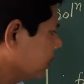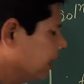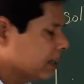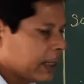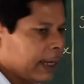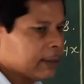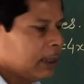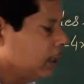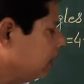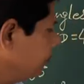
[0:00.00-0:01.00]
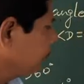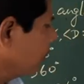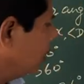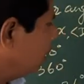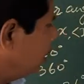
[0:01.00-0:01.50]
gets cancelled
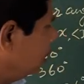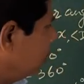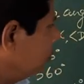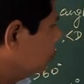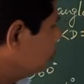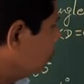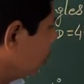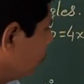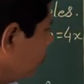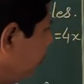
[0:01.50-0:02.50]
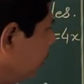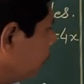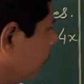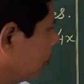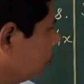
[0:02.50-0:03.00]
now p
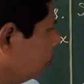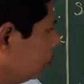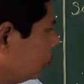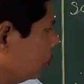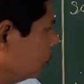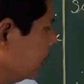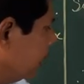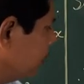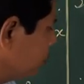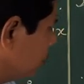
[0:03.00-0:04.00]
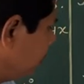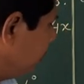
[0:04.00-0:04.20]
equal to 2z. So, p